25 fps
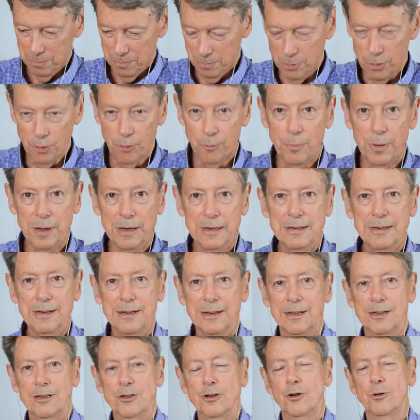movement,
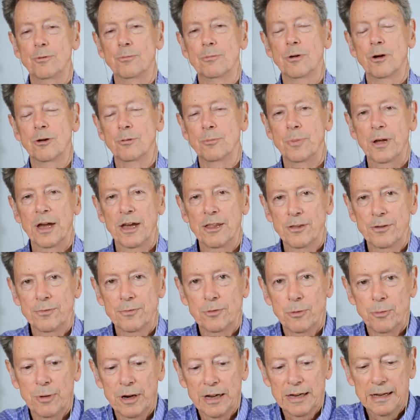your own path
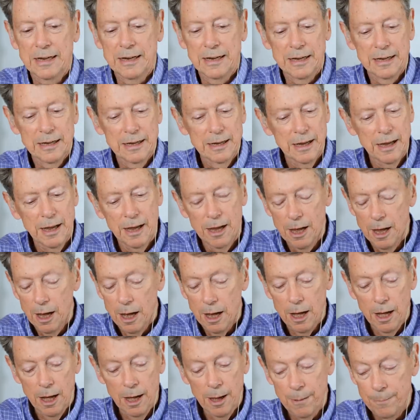of awakening,
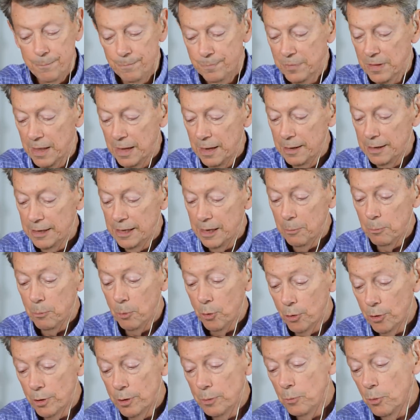um, get
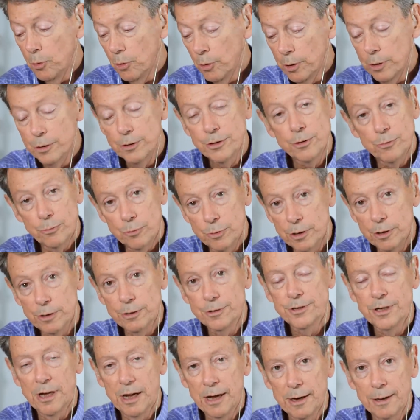more and more into
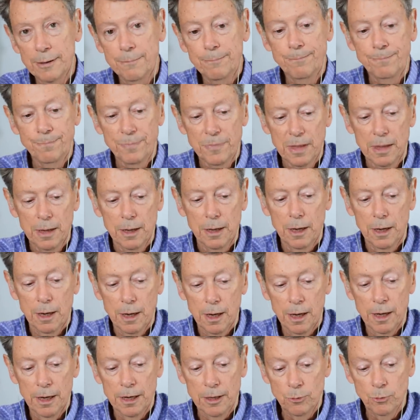real time
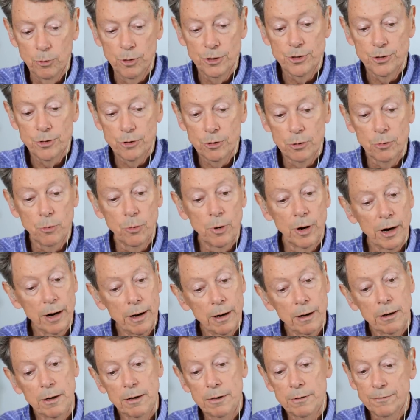uh, in which you're
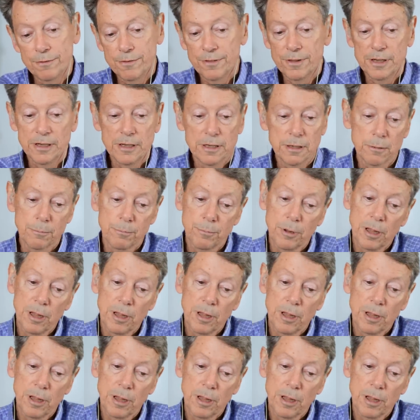aware of thing,